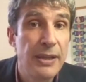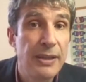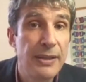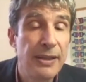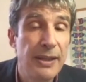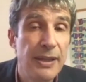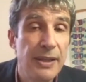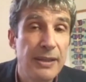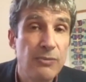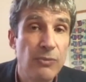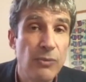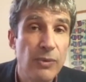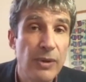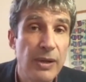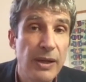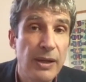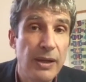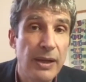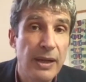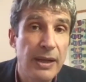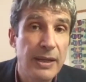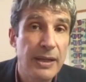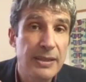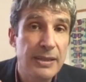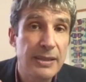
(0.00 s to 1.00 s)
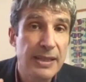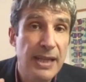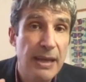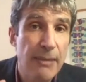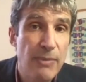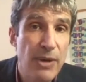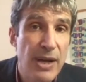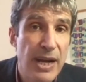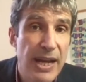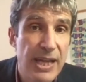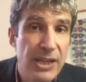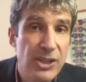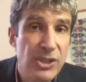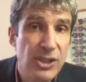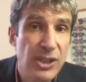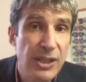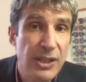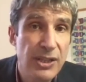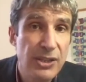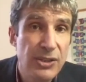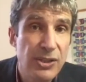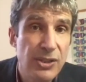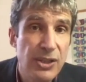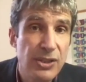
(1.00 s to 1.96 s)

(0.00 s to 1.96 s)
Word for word: that examination is,